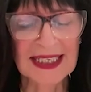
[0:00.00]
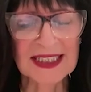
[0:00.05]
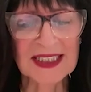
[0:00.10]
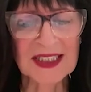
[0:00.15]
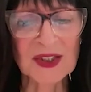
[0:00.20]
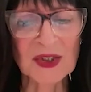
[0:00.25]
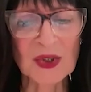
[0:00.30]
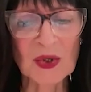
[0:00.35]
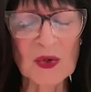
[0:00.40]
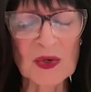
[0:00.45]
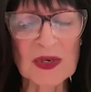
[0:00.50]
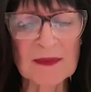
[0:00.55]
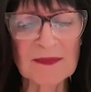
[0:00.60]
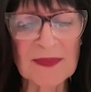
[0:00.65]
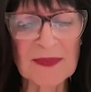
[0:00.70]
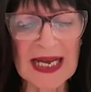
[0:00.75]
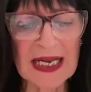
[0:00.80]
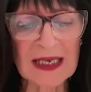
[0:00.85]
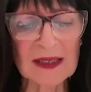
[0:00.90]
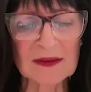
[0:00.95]
let's talk
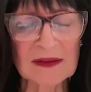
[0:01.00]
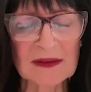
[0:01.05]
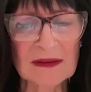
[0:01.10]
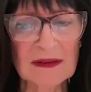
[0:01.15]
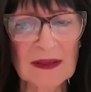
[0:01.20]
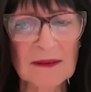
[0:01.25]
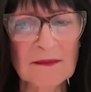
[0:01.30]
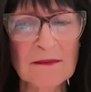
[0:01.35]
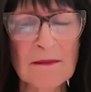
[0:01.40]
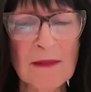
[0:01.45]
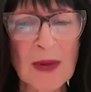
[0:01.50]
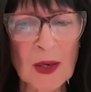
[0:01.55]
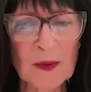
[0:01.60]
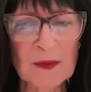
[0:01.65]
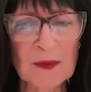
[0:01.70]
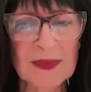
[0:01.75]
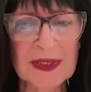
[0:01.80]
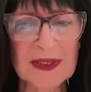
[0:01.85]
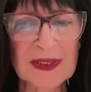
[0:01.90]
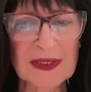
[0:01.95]
about the
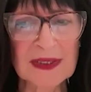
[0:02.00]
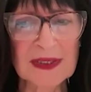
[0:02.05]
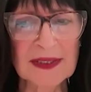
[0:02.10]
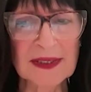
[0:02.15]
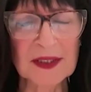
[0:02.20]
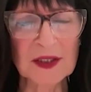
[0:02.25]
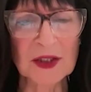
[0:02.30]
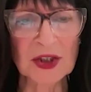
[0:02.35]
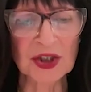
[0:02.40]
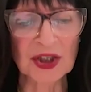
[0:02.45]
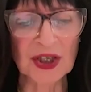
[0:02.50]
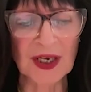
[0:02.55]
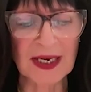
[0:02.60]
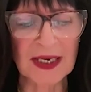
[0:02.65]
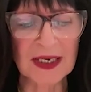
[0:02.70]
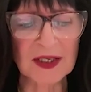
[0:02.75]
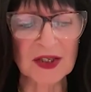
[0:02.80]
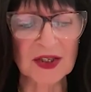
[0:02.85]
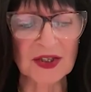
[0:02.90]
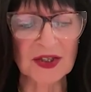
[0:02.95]
moment that
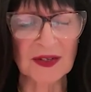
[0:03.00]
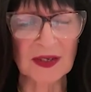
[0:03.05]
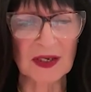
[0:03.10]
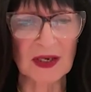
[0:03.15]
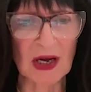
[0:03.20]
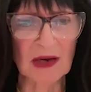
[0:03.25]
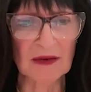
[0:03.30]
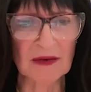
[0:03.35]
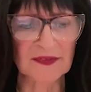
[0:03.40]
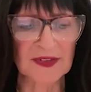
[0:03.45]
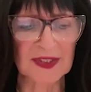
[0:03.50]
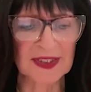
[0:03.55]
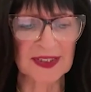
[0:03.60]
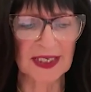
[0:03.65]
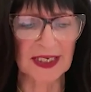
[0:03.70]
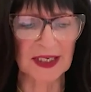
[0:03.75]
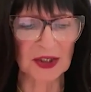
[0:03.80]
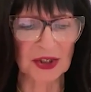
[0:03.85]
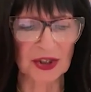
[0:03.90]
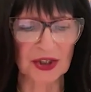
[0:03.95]
changed the
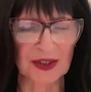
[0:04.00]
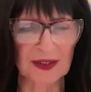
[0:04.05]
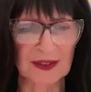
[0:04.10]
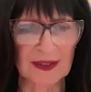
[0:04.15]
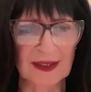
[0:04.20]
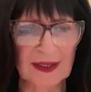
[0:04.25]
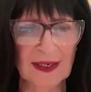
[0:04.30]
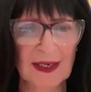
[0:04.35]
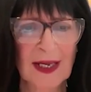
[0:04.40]
conversation.